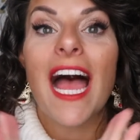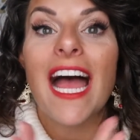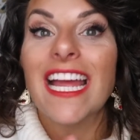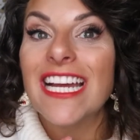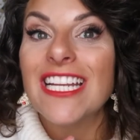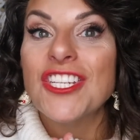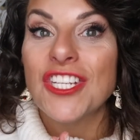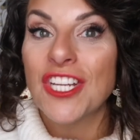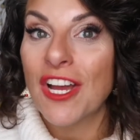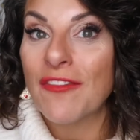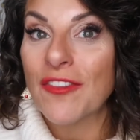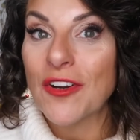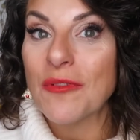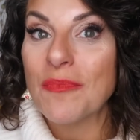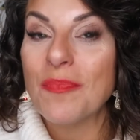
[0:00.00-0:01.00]
I got you
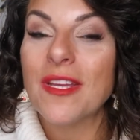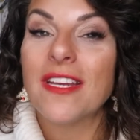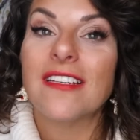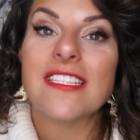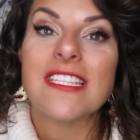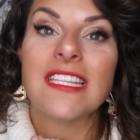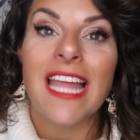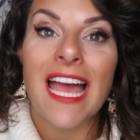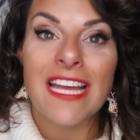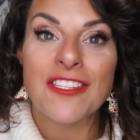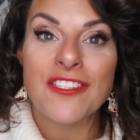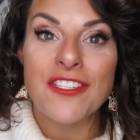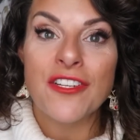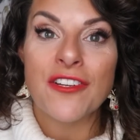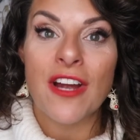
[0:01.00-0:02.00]
covered, because
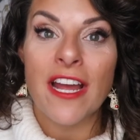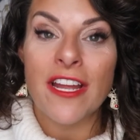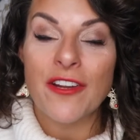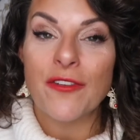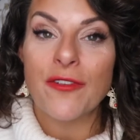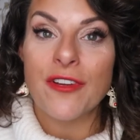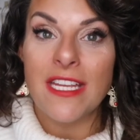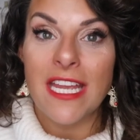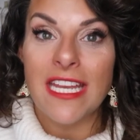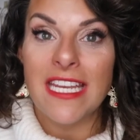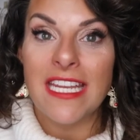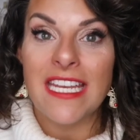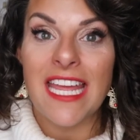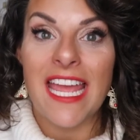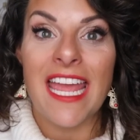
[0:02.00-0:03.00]
last year I
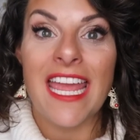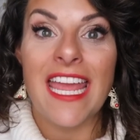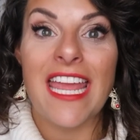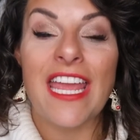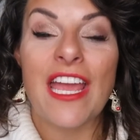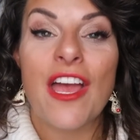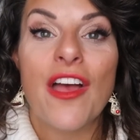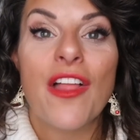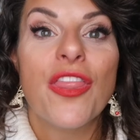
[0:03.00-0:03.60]
created a